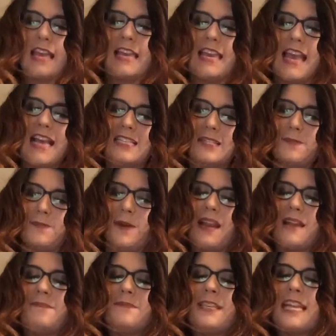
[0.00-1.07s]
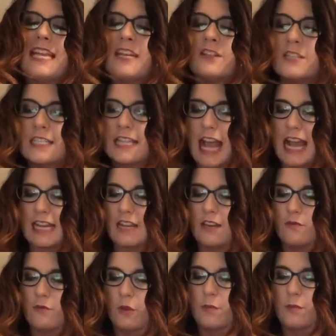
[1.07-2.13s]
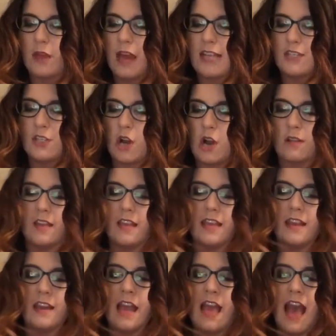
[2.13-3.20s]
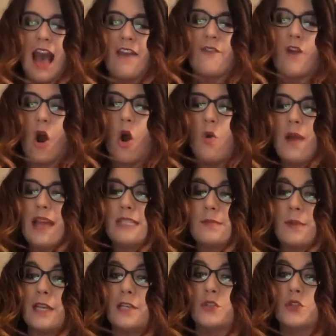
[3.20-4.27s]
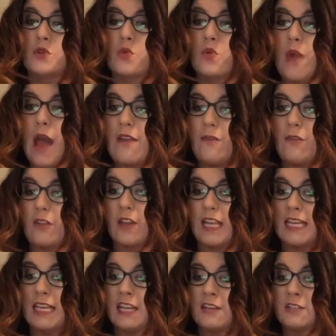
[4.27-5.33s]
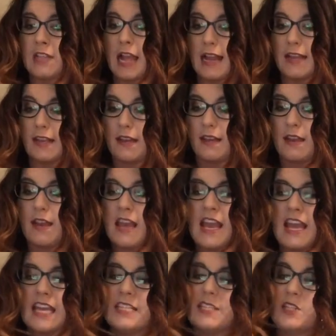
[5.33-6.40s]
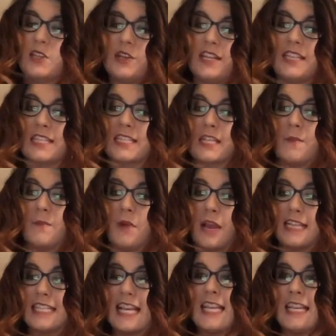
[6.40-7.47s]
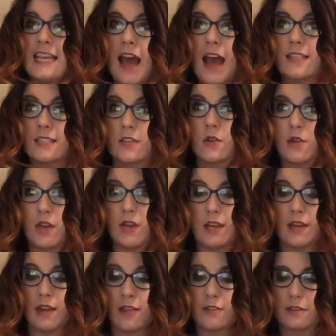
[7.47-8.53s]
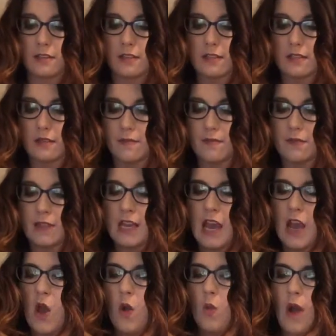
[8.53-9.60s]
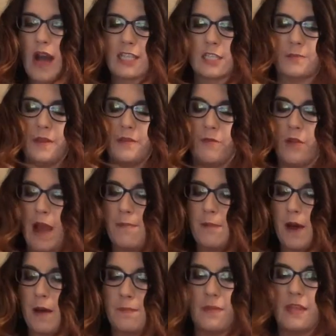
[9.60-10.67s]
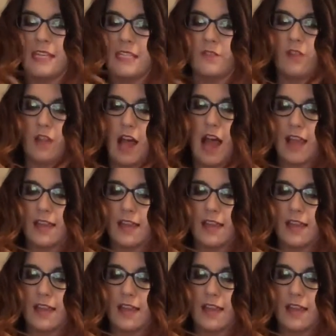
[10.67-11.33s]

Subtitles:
Yes, but I'm nearsighted, replied Charlotte. I've always been dreadfully nearsighted. It's good in some ways and not so good in others. Watch me wrap up this fly.